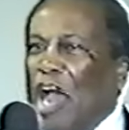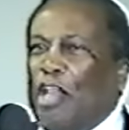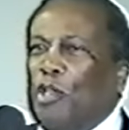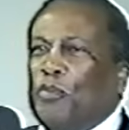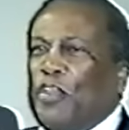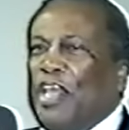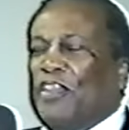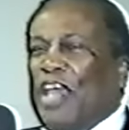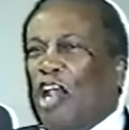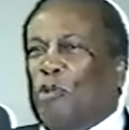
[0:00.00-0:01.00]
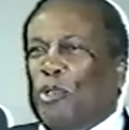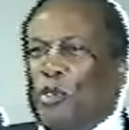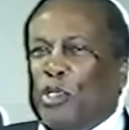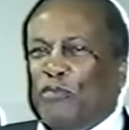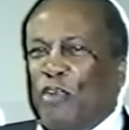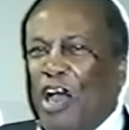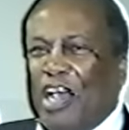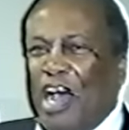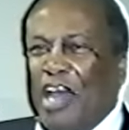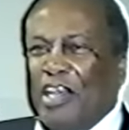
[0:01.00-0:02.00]
how do you think the Honorable Louis
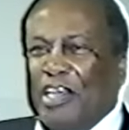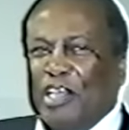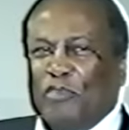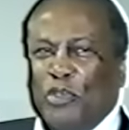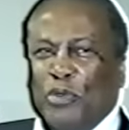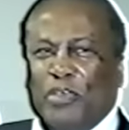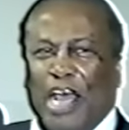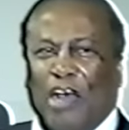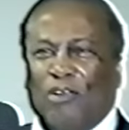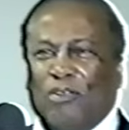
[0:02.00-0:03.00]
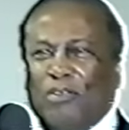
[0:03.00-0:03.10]
Farrakhan is viewed now?